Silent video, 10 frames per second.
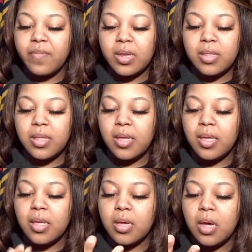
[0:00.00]

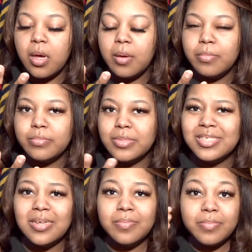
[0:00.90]
anything um
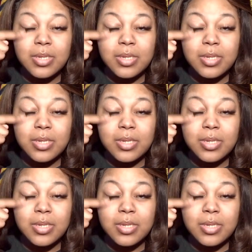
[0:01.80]
except